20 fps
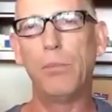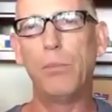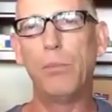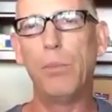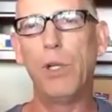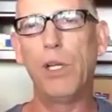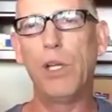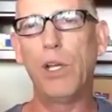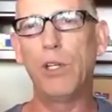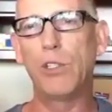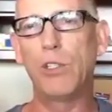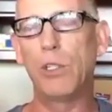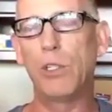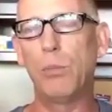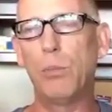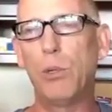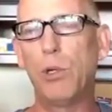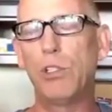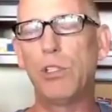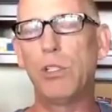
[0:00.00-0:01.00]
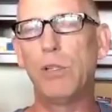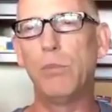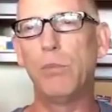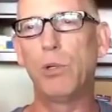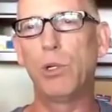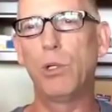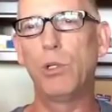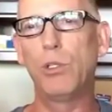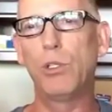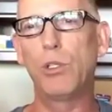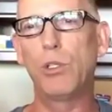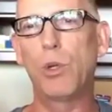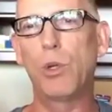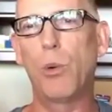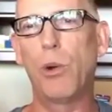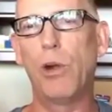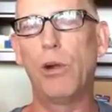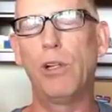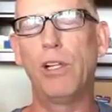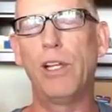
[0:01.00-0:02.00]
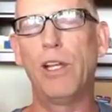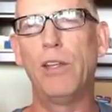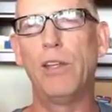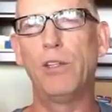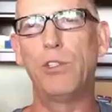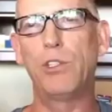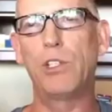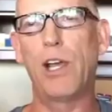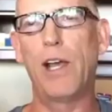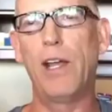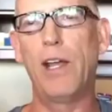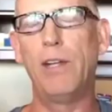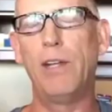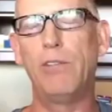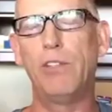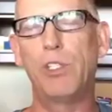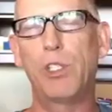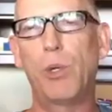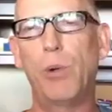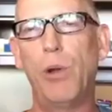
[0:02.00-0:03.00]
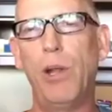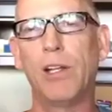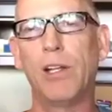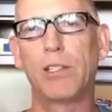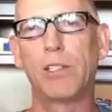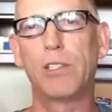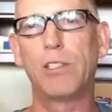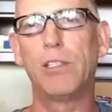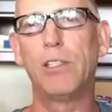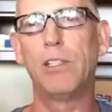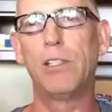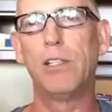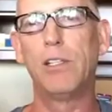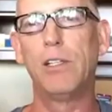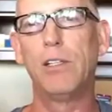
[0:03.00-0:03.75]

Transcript: because it puts him squarely on the side of his critics.